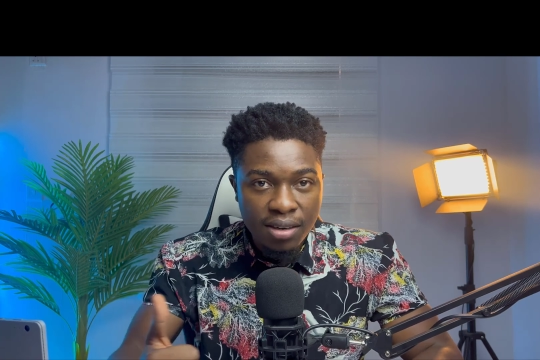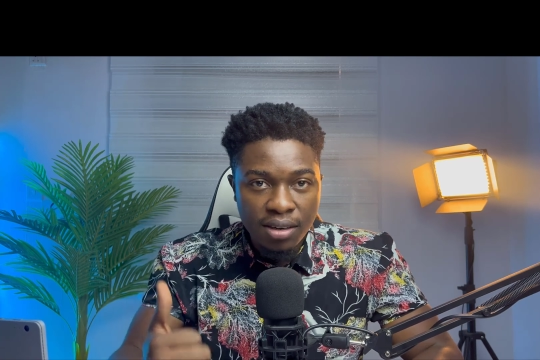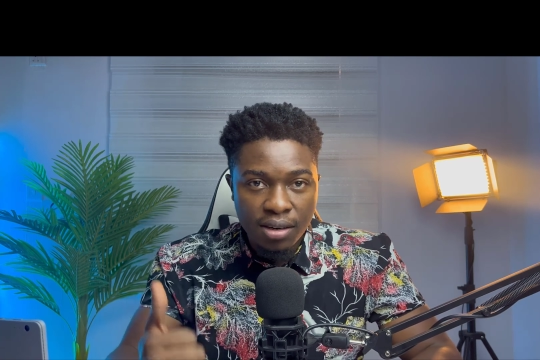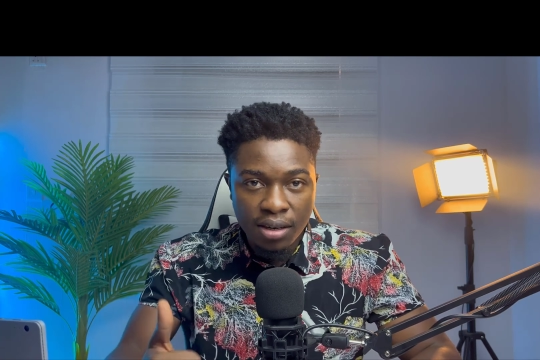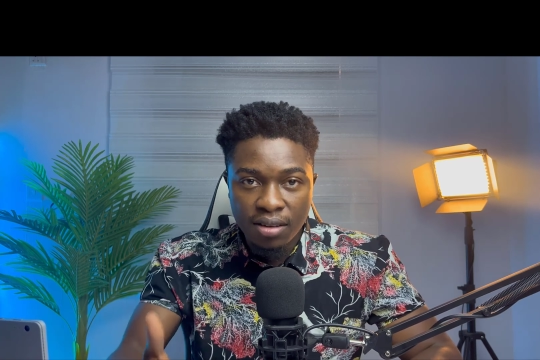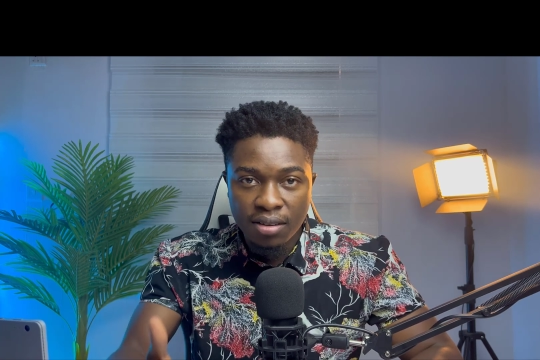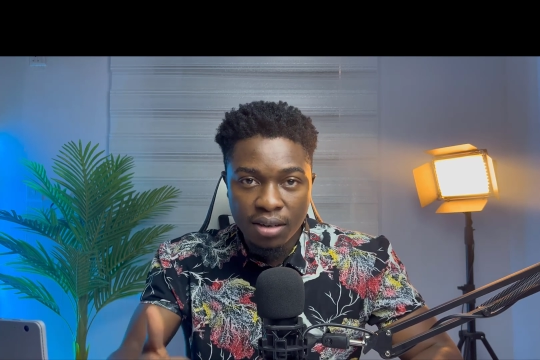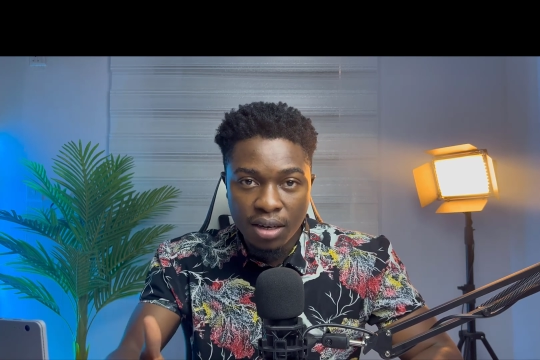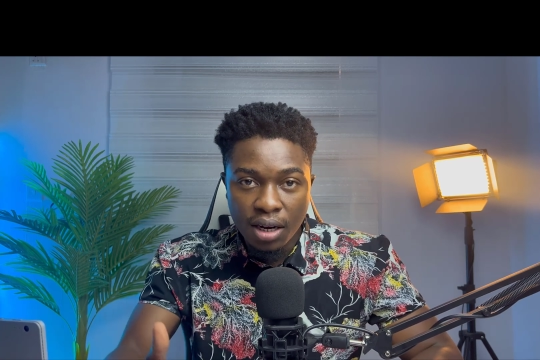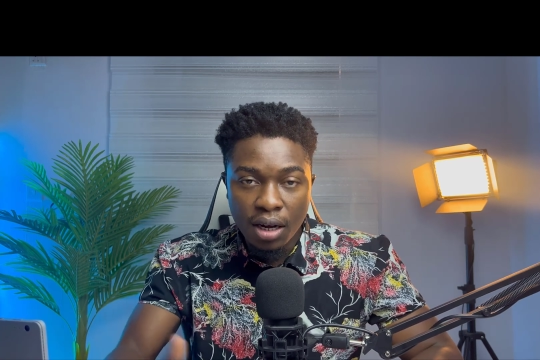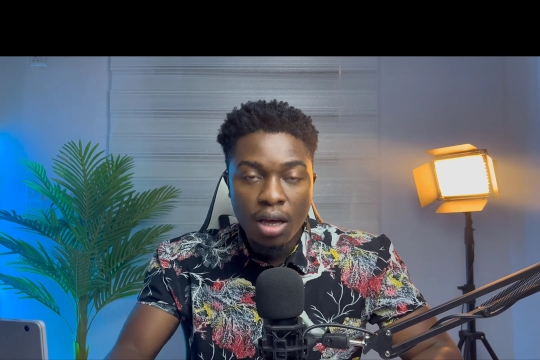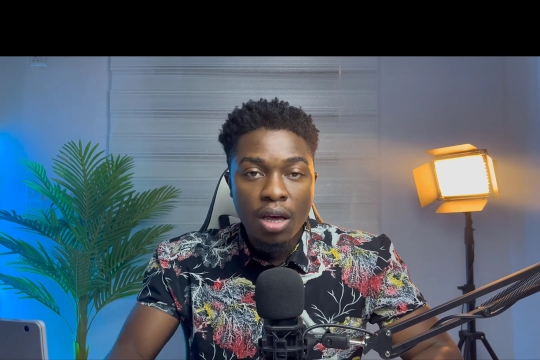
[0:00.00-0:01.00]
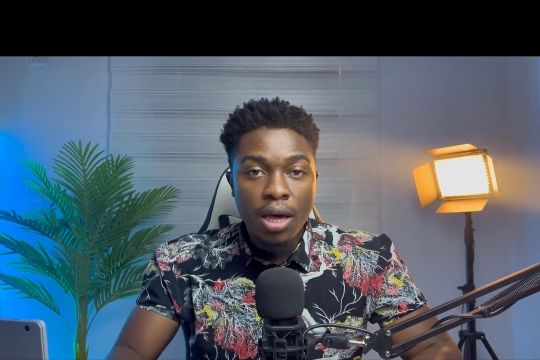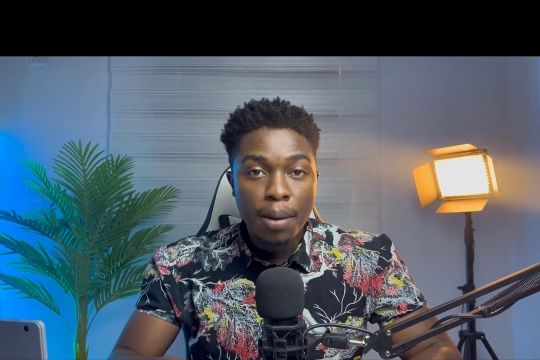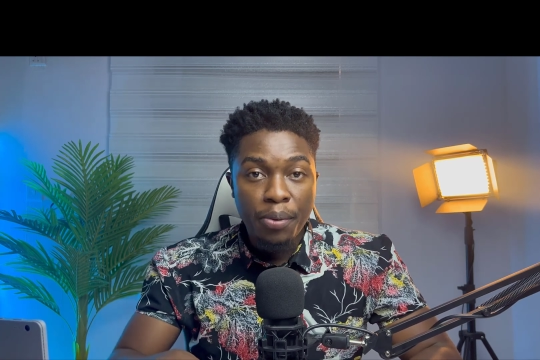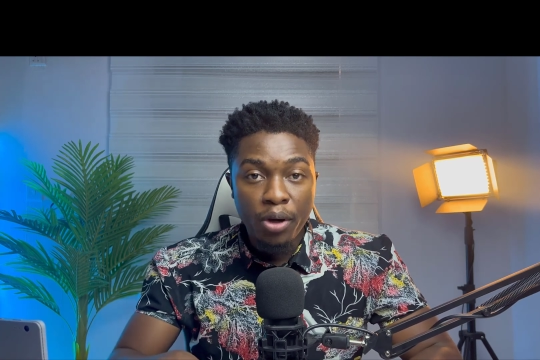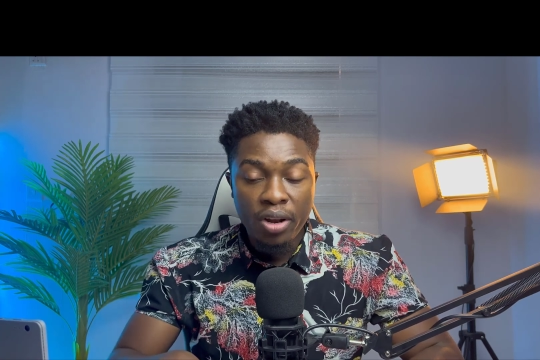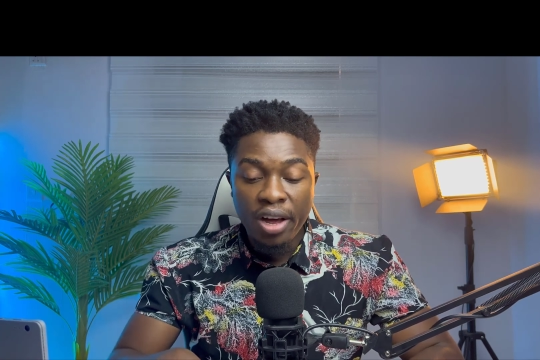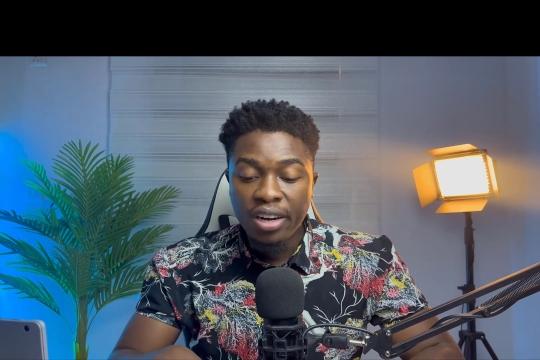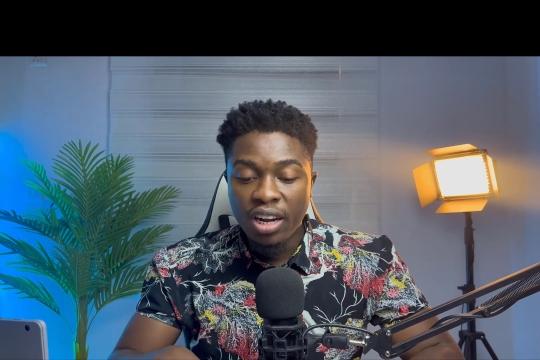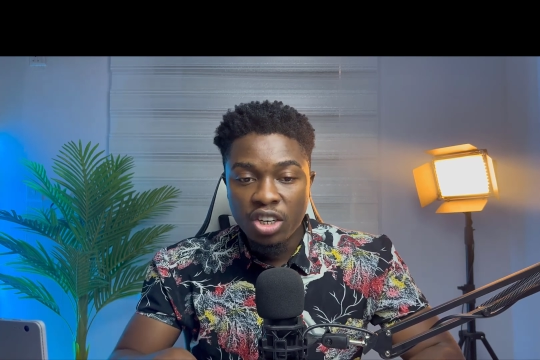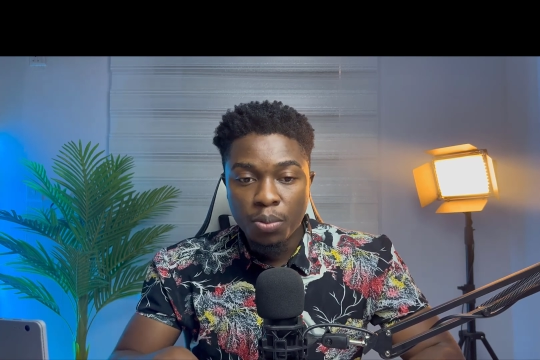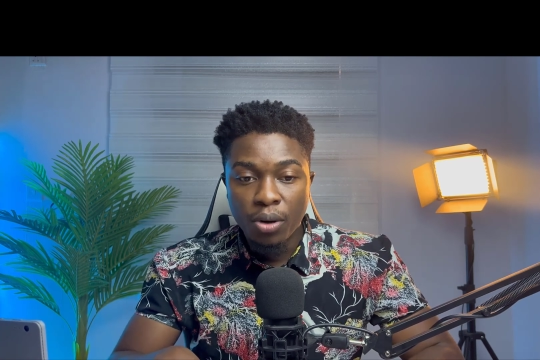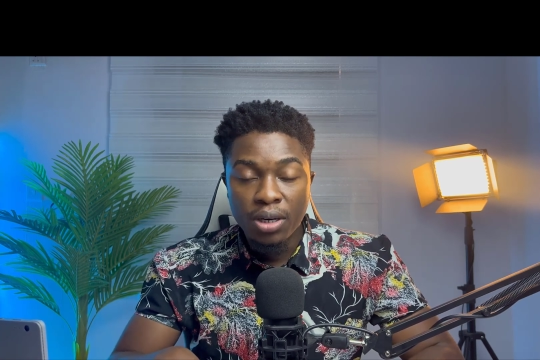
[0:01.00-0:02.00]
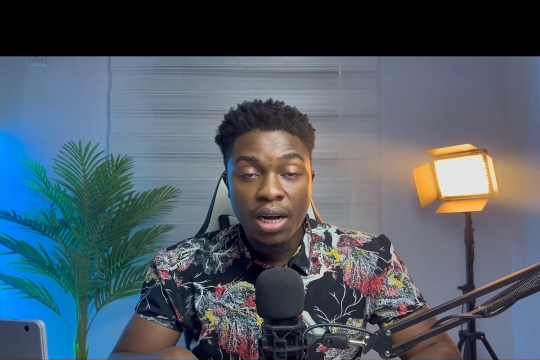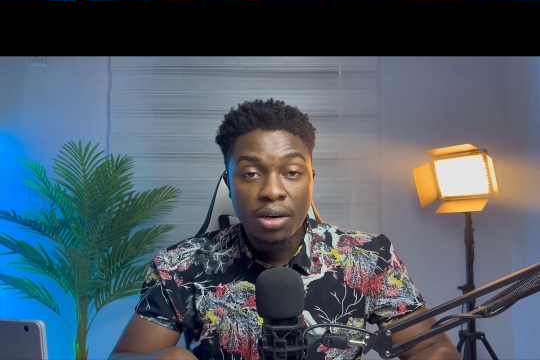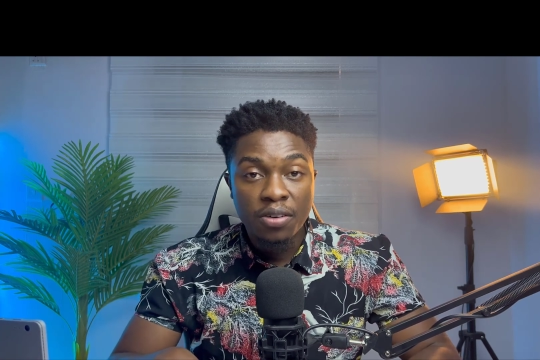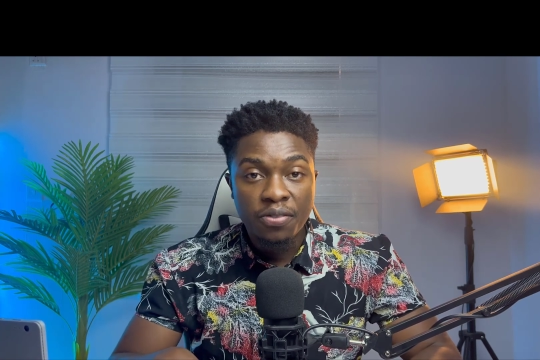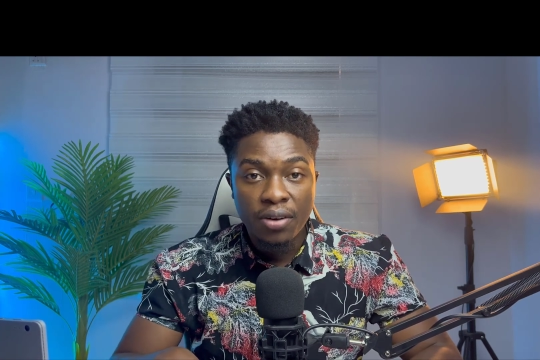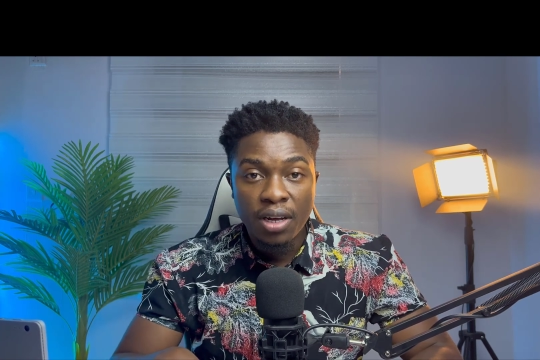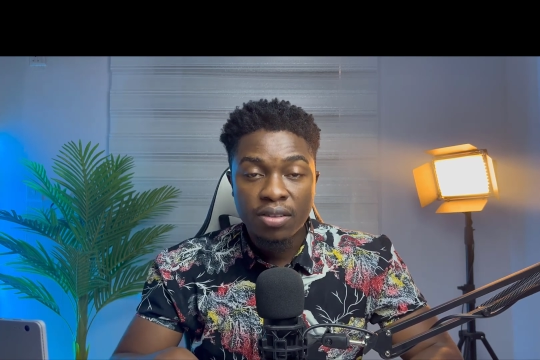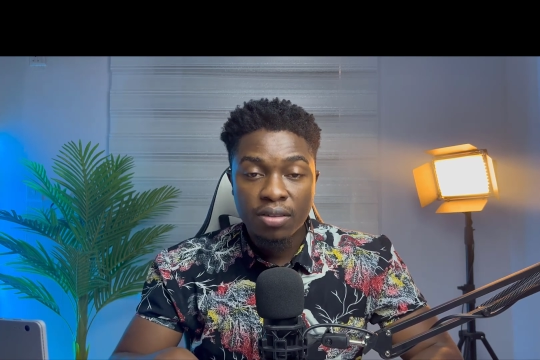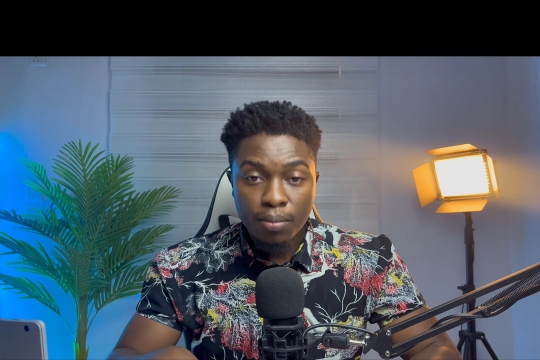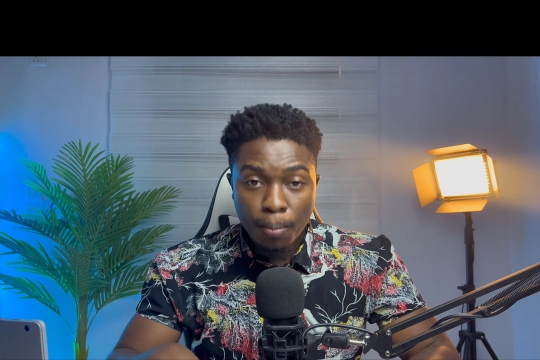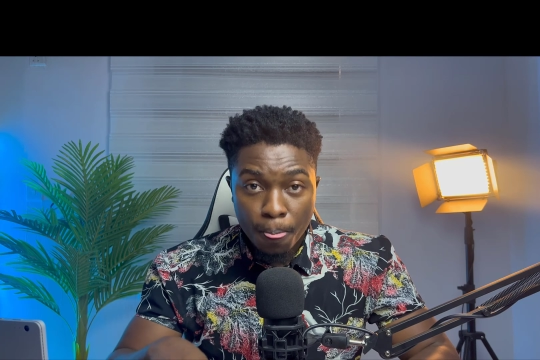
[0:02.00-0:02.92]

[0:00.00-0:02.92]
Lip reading: the date there, a Payoneer dashboard that reflects